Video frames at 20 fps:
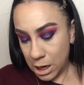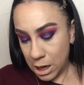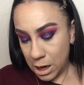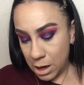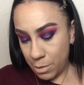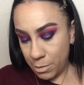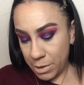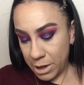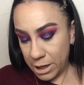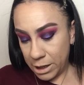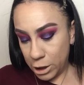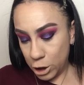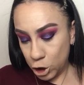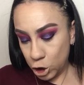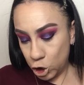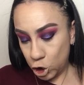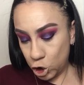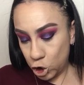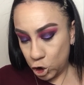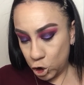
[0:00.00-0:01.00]
I'm, like,
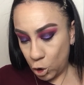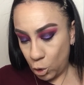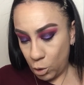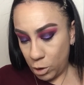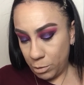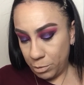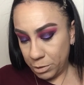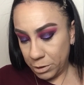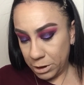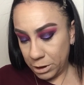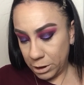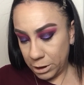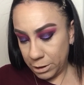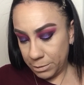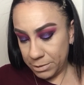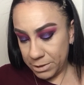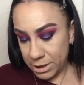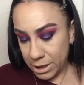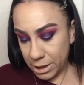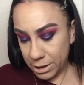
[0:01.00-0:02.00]
so completely
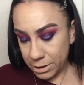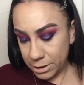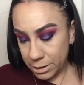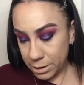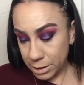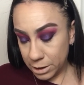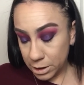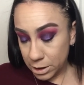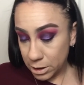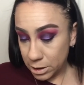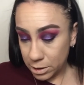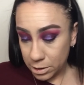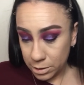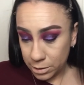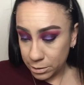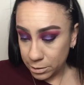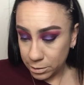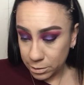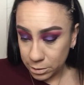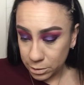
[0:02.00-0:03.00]
obsessed.
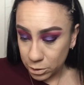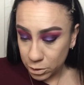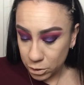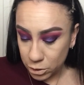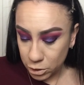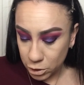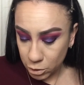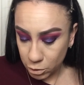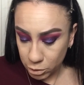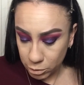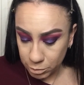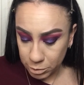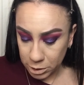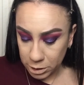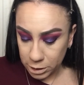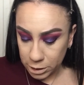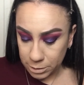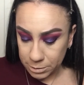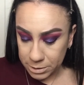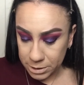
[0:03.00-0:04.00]
So
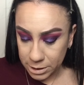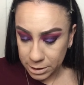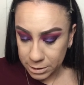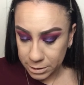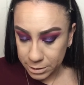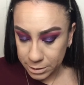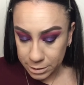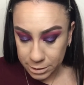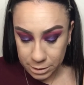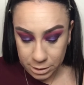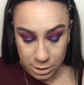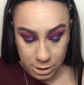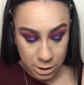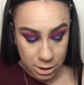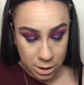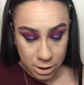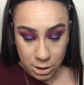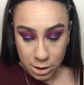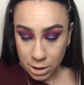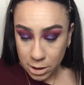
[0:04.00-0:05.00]
completely obsessed.
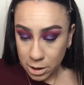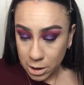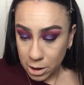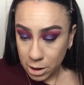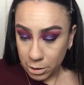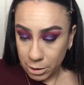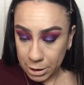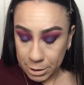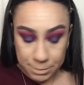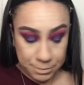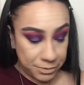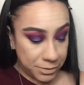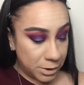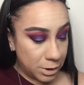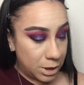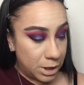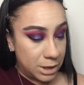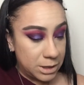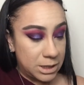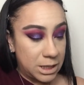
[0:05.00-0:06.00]
Alright, I'm
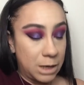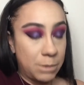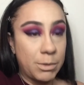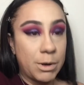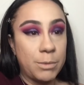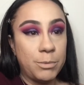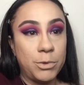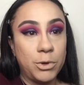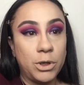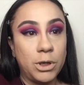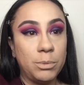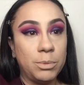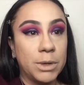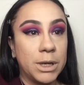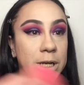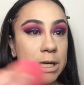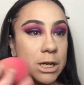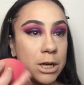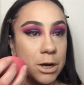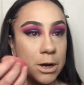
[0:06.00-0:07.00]
going to take my beauty
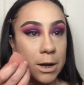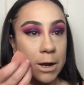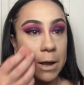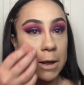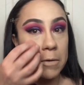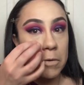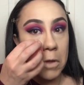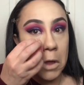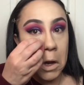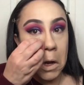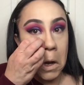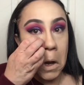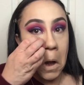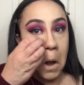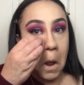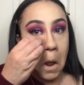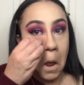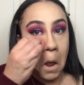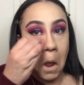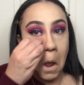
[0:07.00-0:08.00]
blender and then
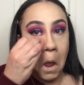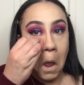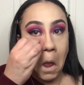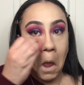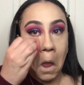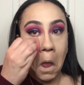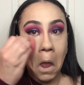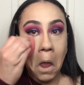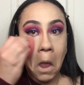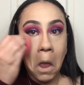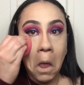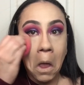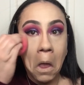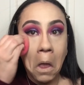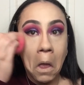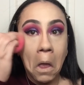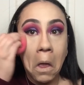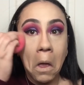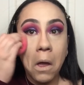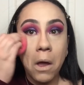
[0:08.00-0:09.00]

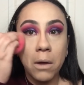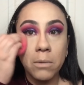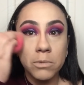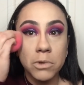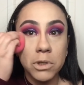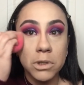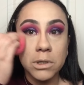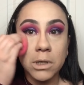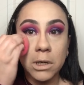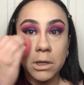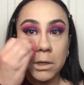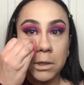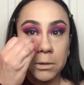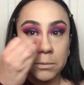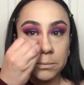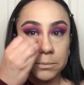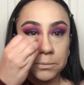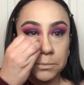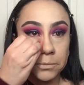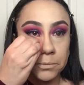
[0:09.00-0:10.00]
I'm just going to
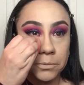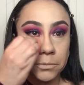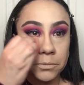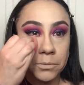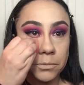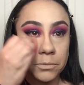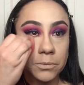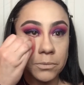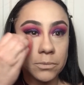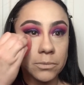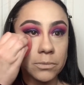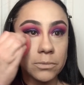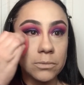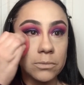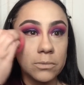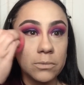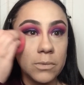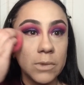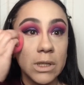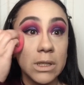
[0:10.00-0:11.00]

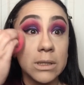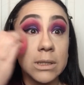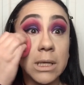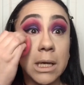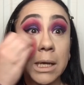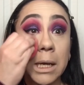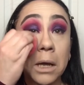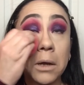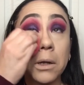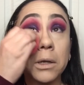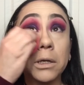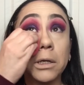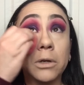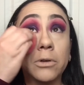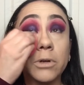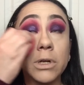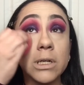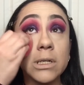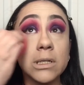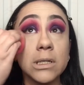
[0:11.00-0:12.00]
take out any
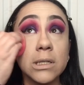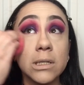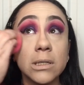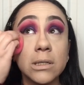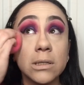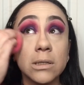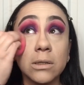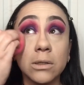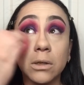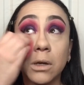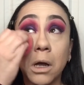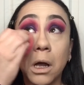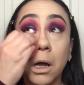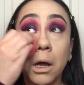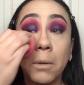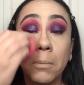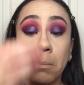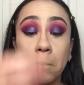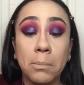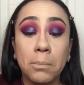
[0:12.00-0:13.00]
creases, look
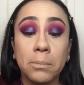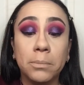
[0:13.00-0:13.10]
up,